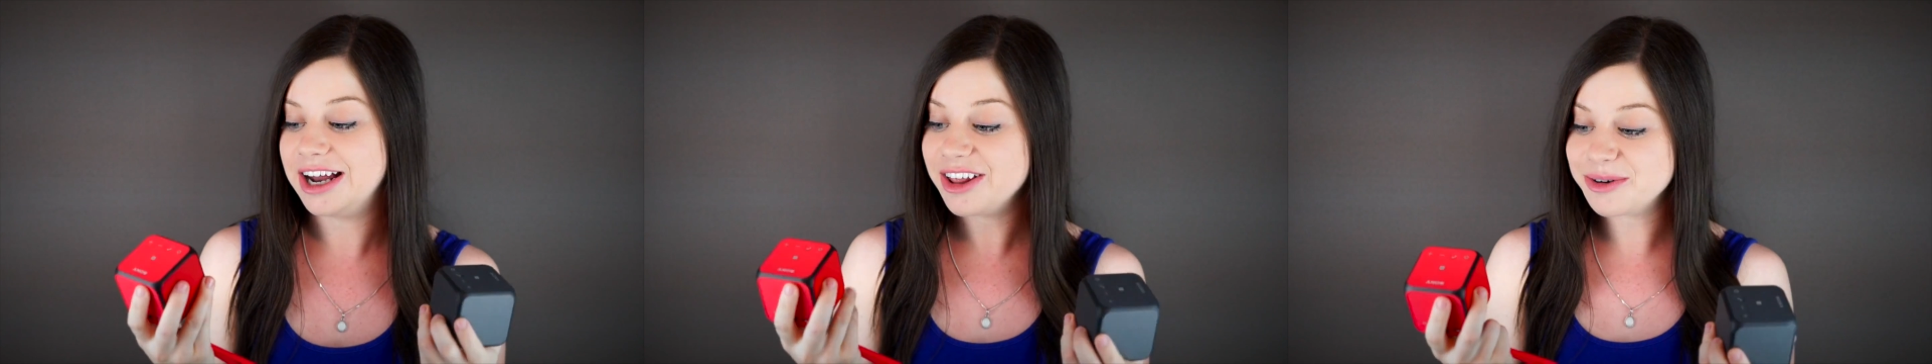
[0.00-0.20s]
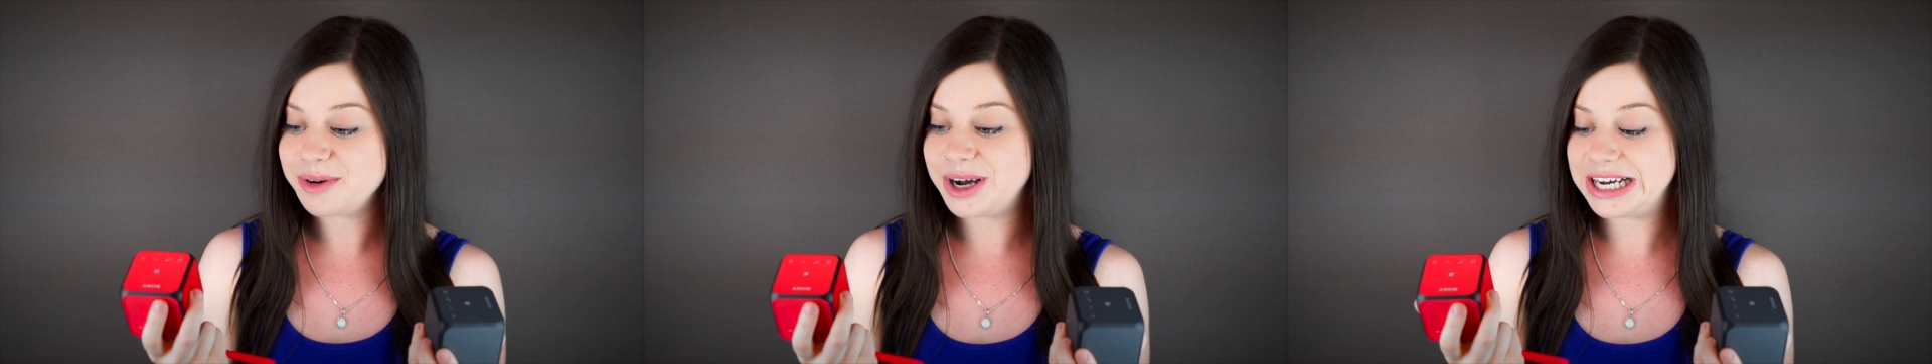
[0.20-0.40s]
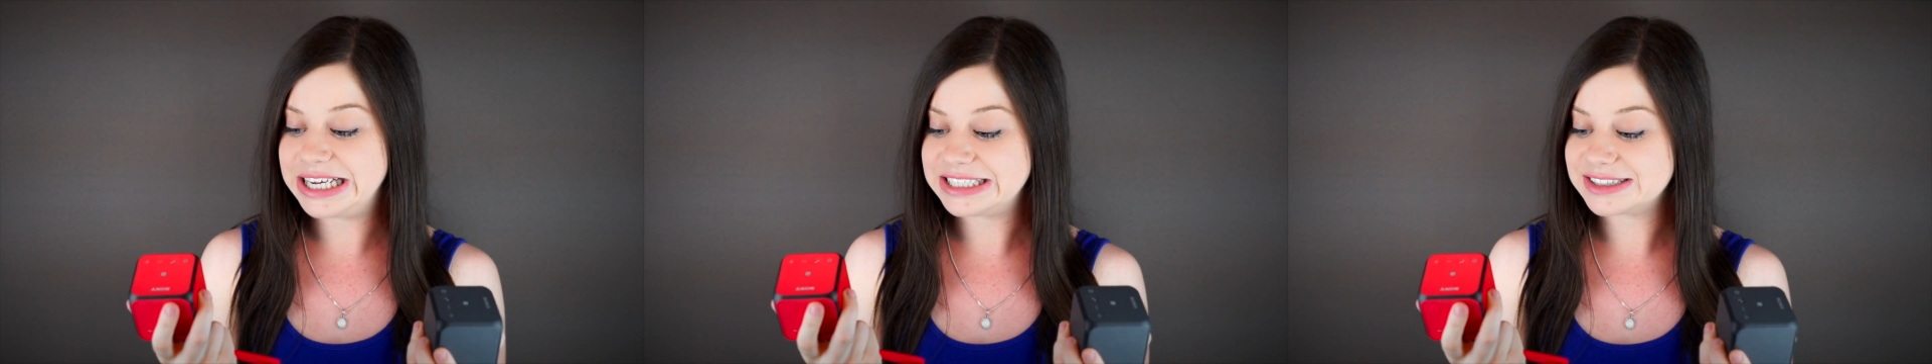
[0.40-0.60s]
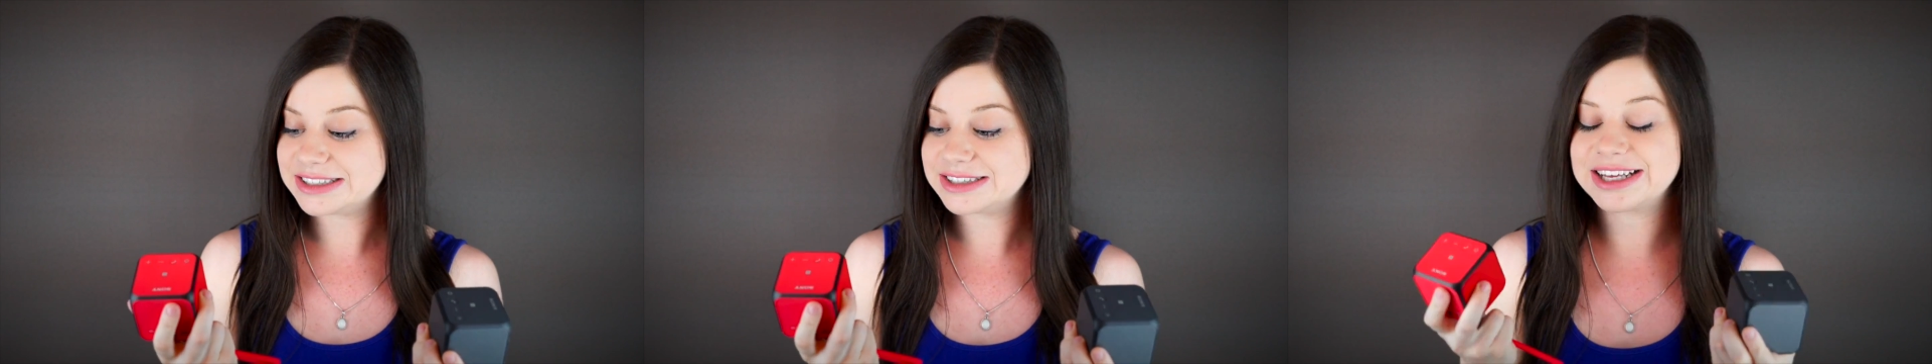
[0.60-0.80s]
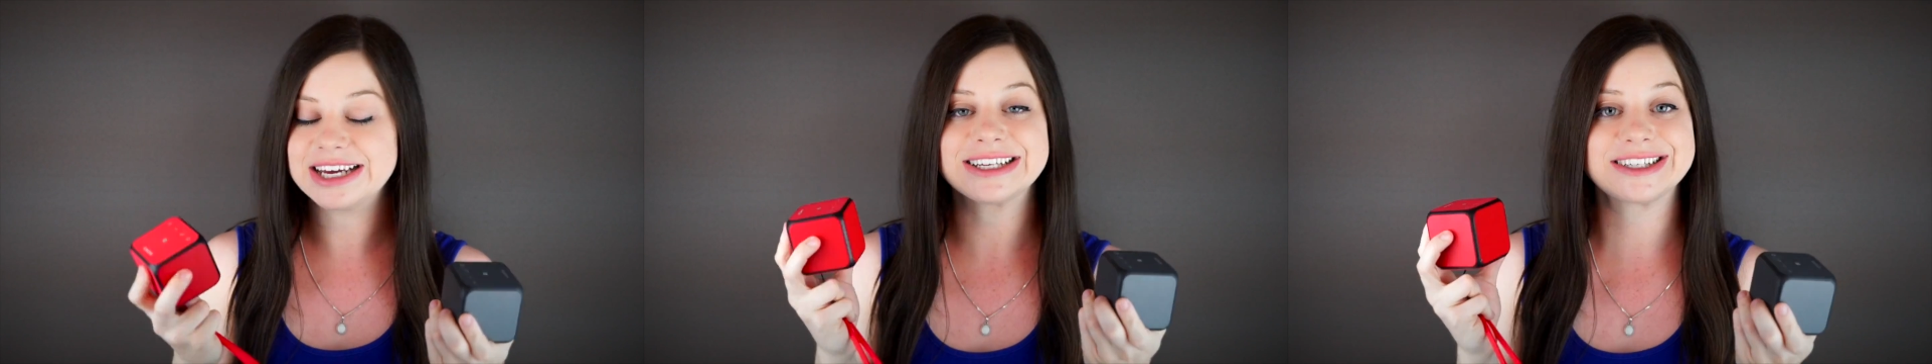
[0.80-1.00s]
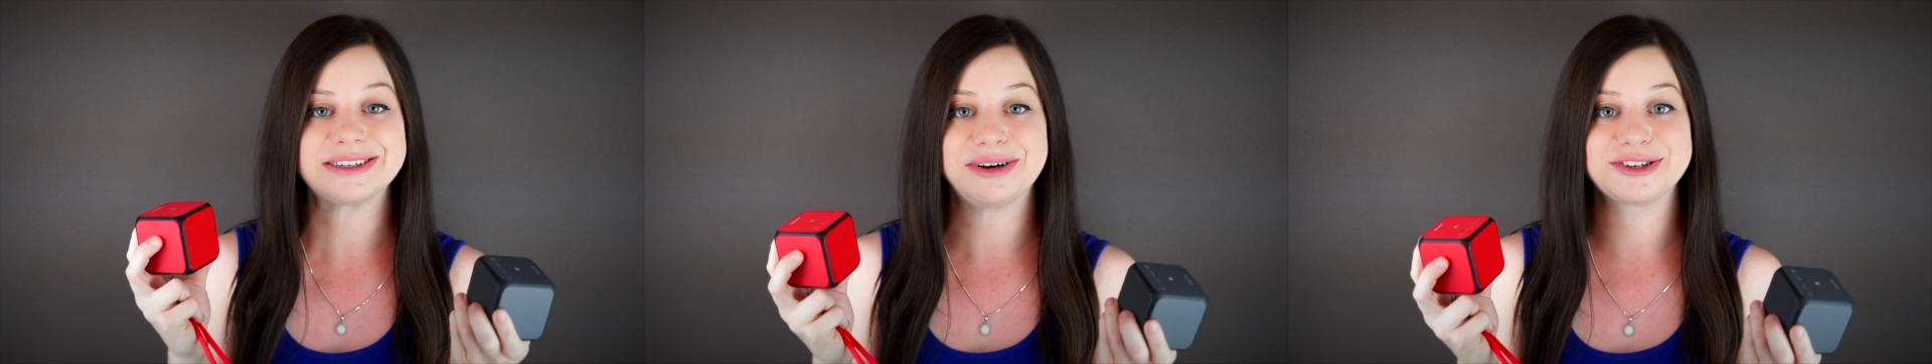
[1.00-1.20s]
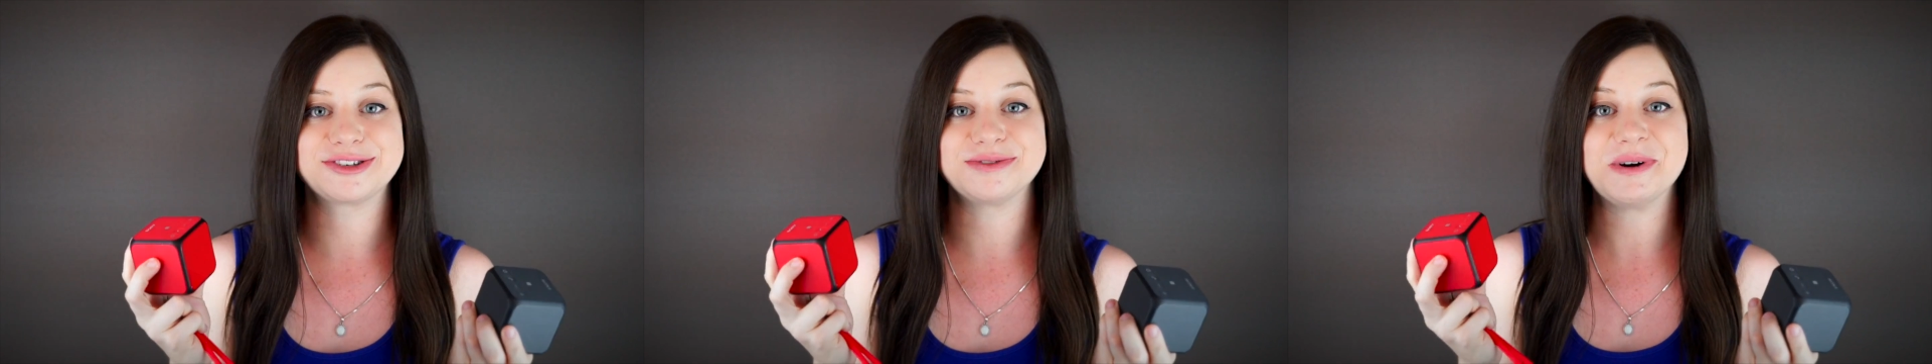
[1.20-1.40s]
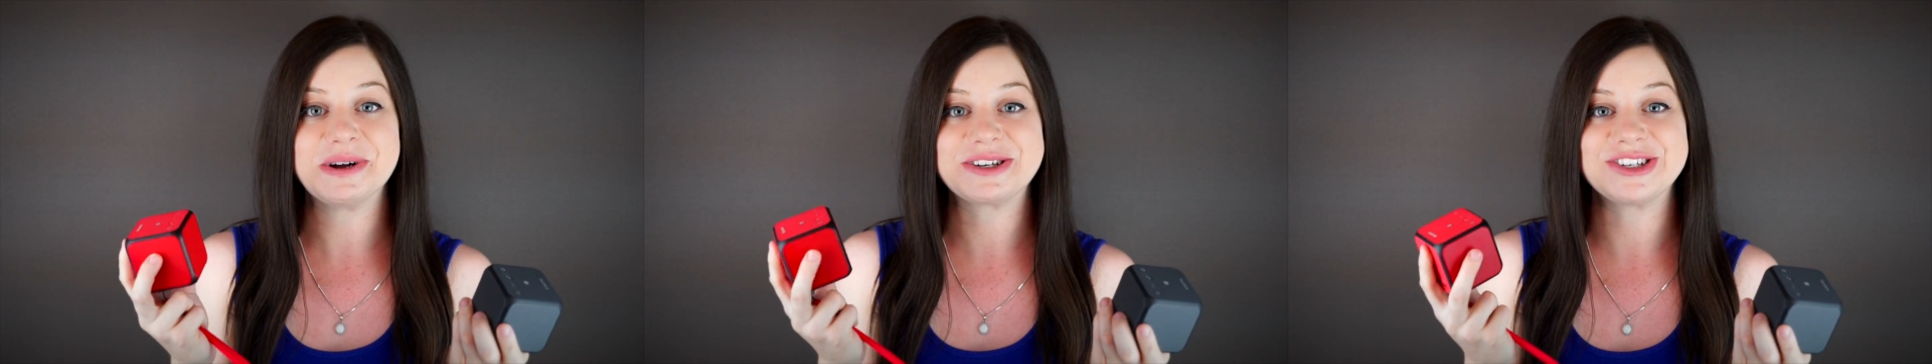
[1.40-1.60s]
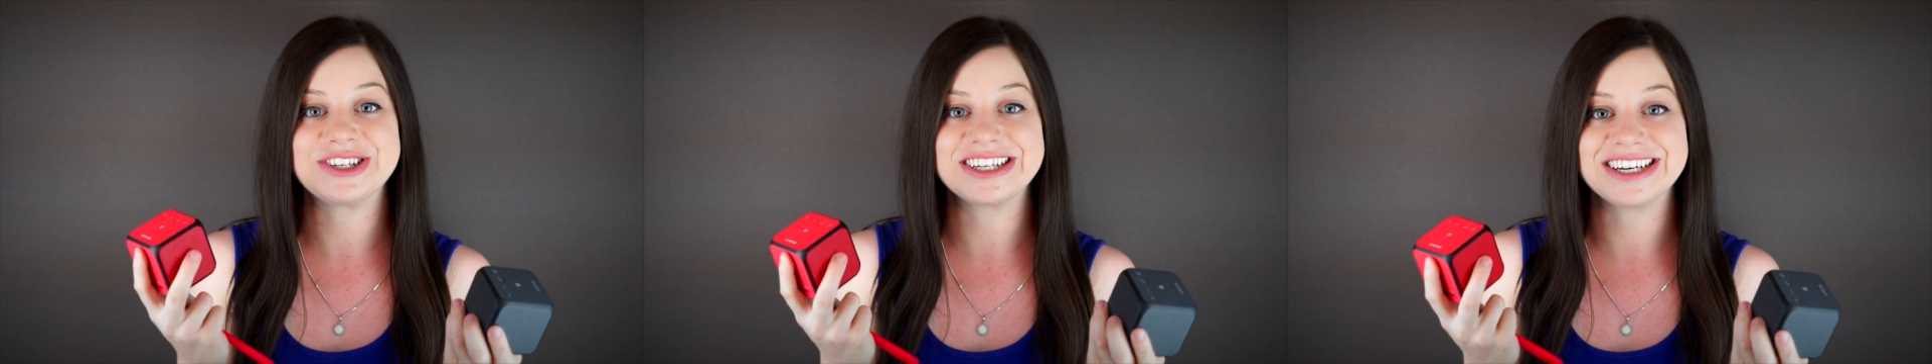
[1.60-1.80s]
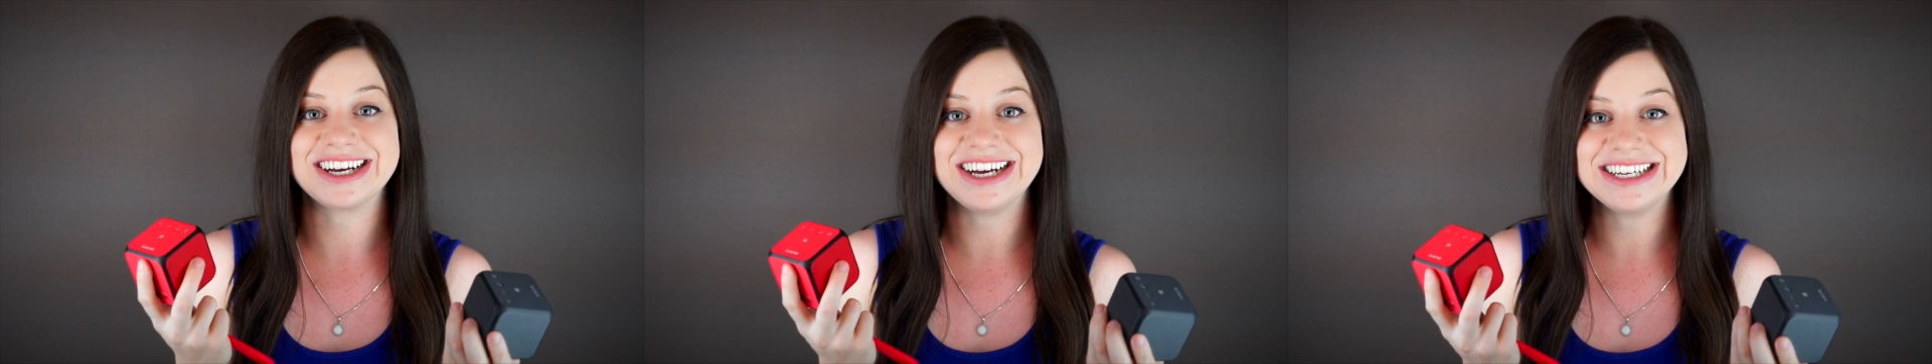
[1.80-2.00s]
And otherwise, thanks so much for
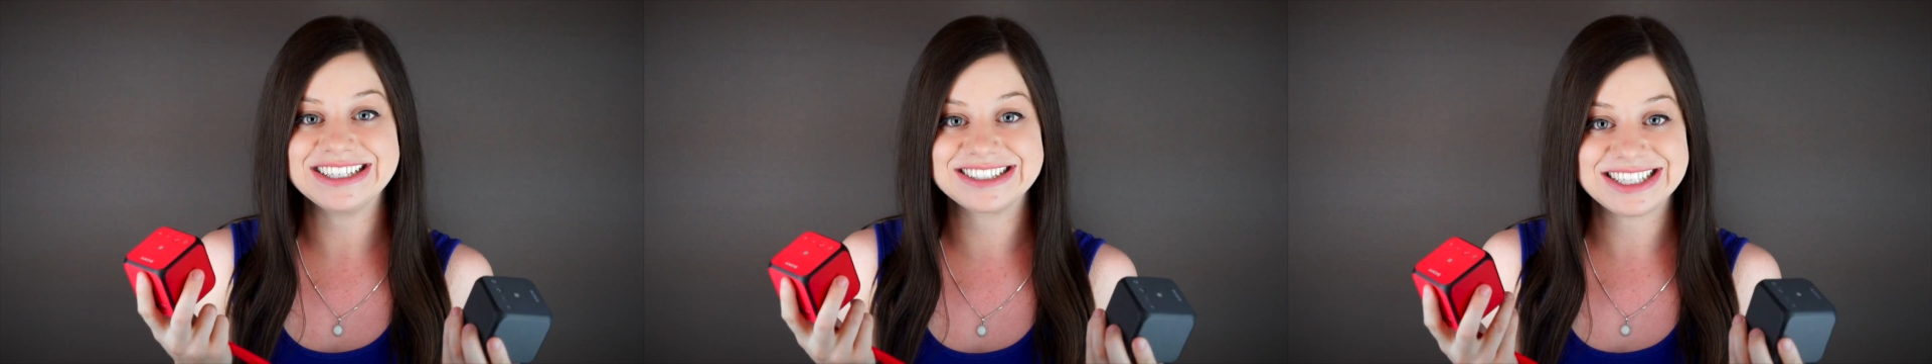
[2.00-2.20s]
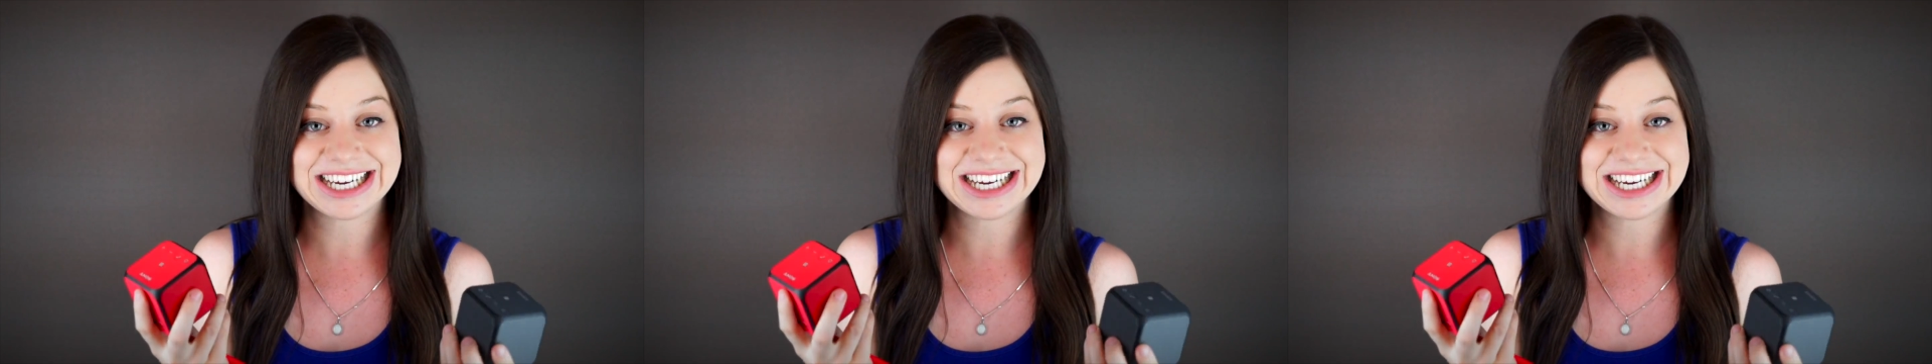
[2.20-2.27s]
watching, guys.